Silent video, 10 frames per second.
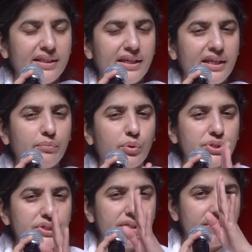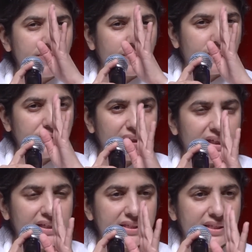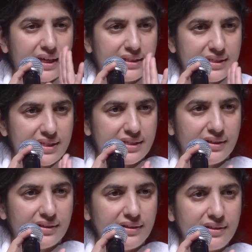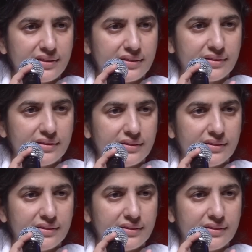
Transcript: The emotion is of ease and stillness.